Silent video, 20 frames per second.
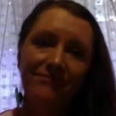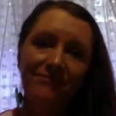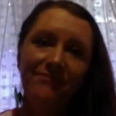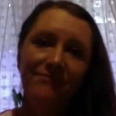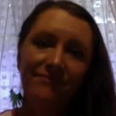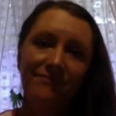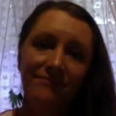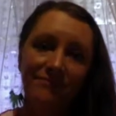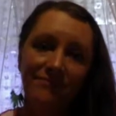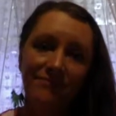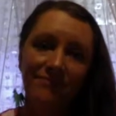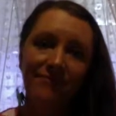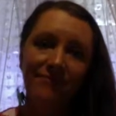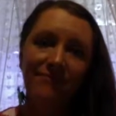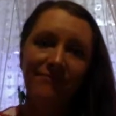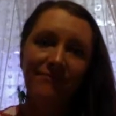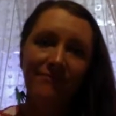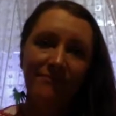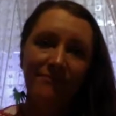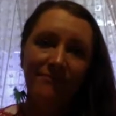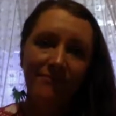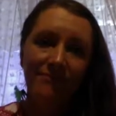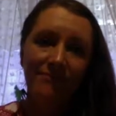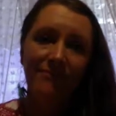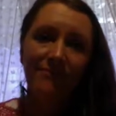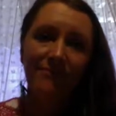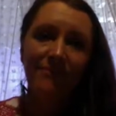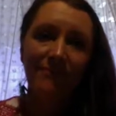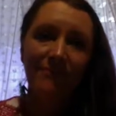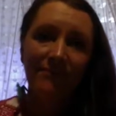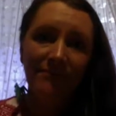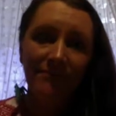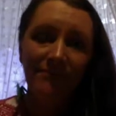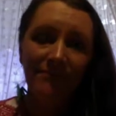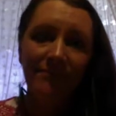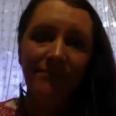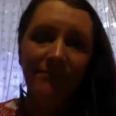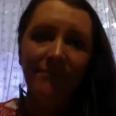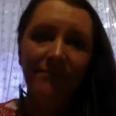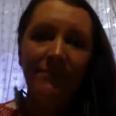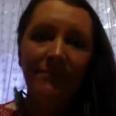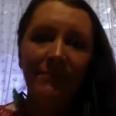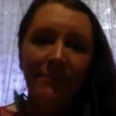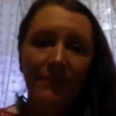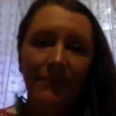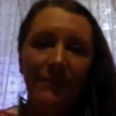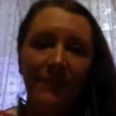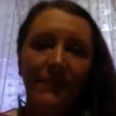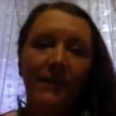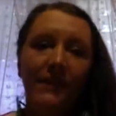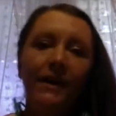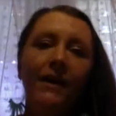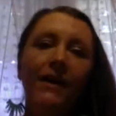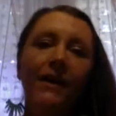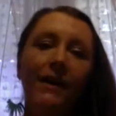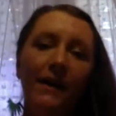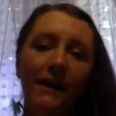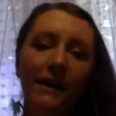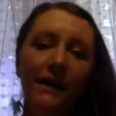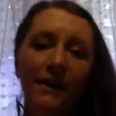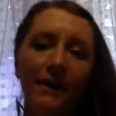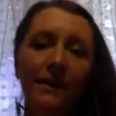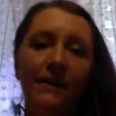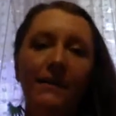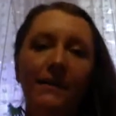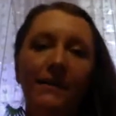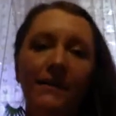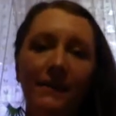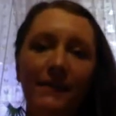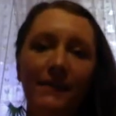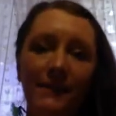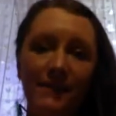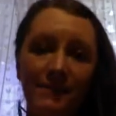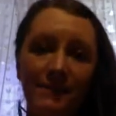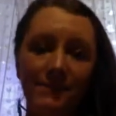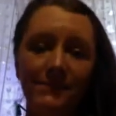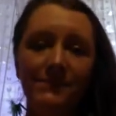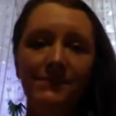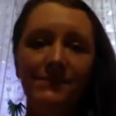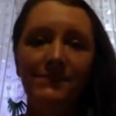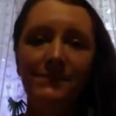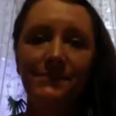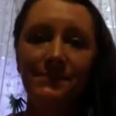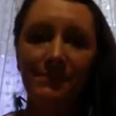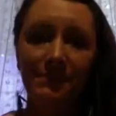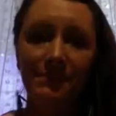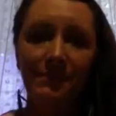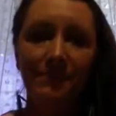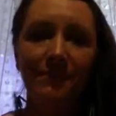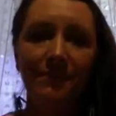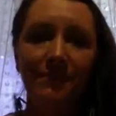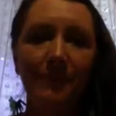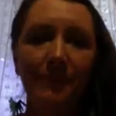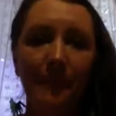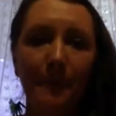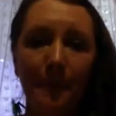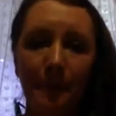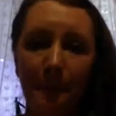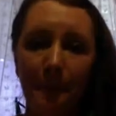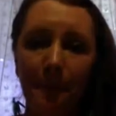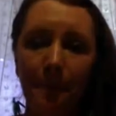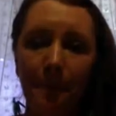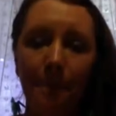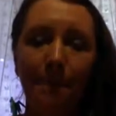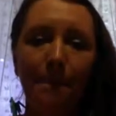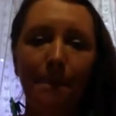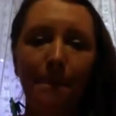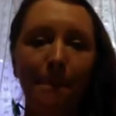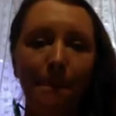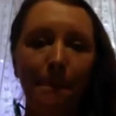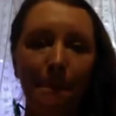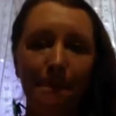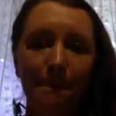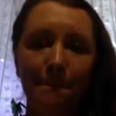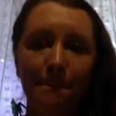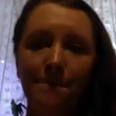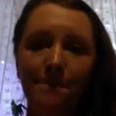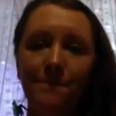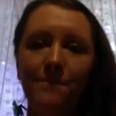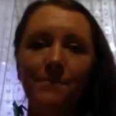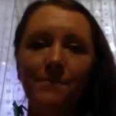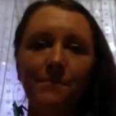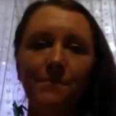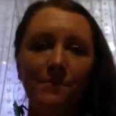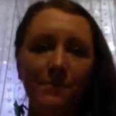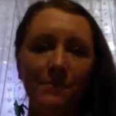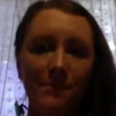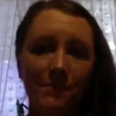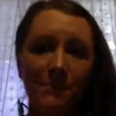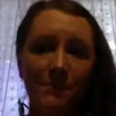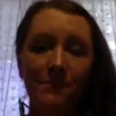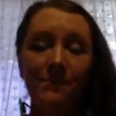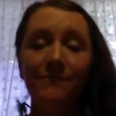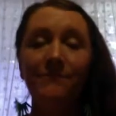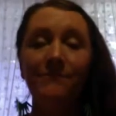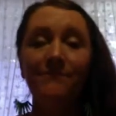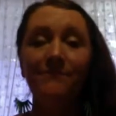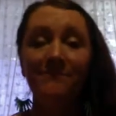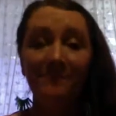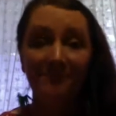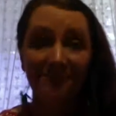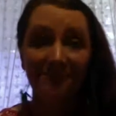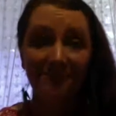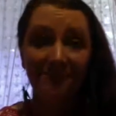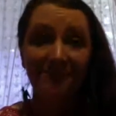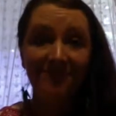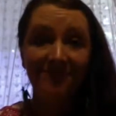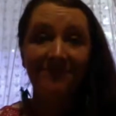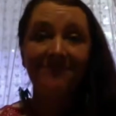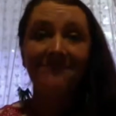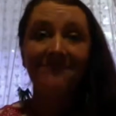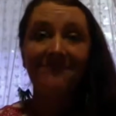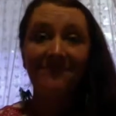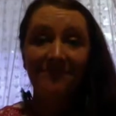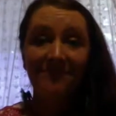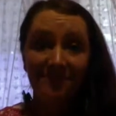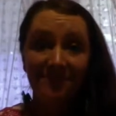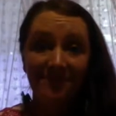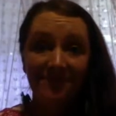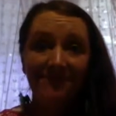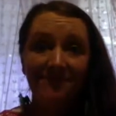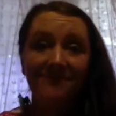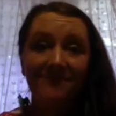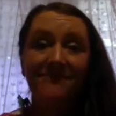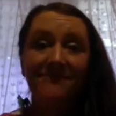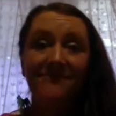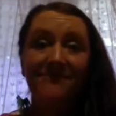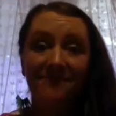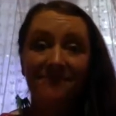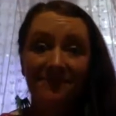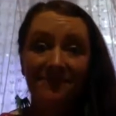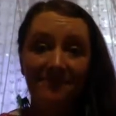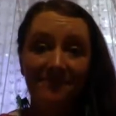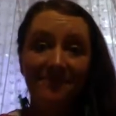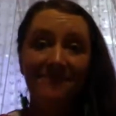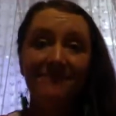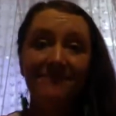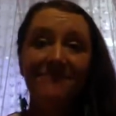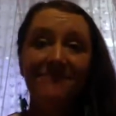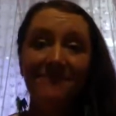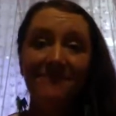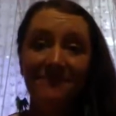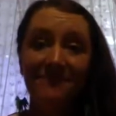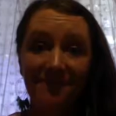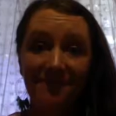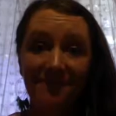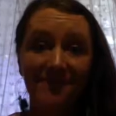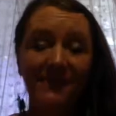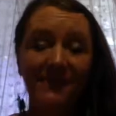What does it feel like, really feel like, to be at your stage in life where you're at? You've put a lot of work in, you said, and you're really on a mission. You're really in your gift.